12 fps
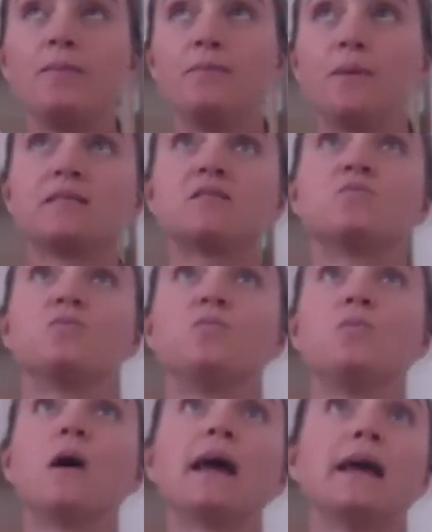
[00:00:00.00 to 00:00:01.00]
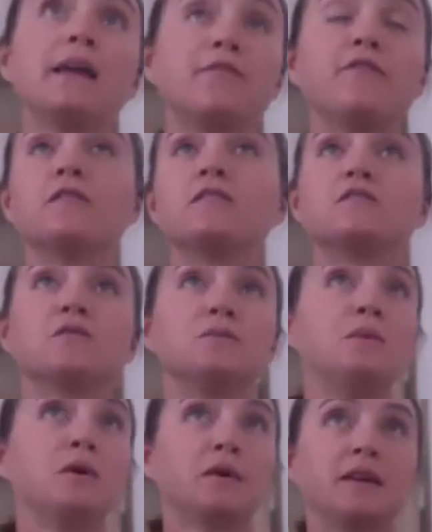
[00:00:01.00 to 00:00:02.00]
best way for it to
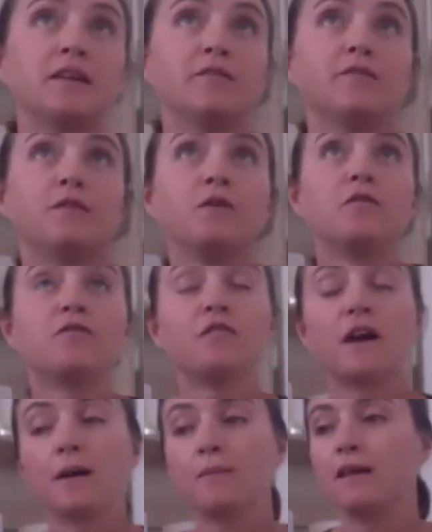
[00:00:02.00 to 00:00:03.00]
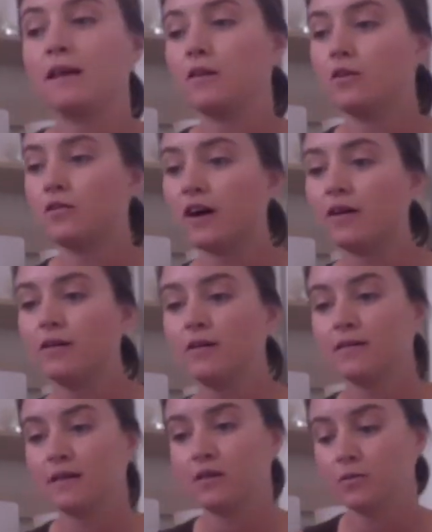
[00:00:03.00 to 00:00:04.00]
work in for your family and your
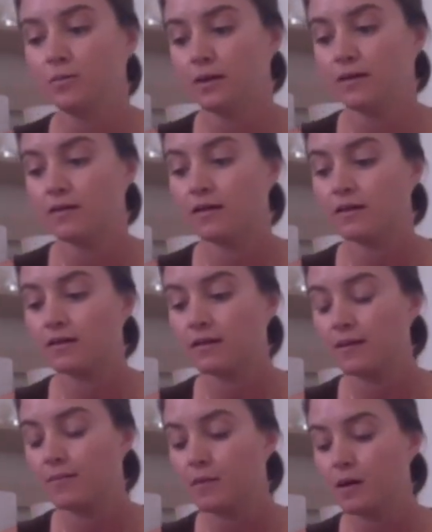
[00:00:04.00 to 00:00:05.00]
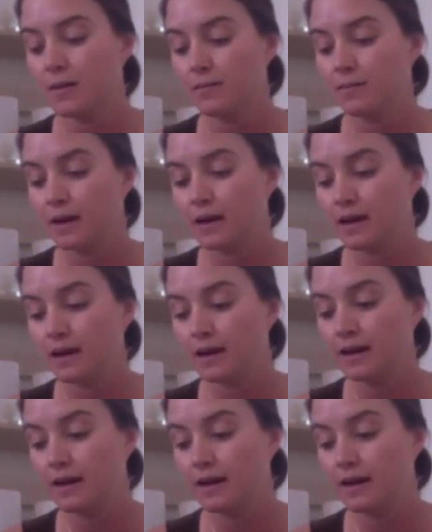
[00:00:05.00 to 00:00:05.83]
values and your business. It might be,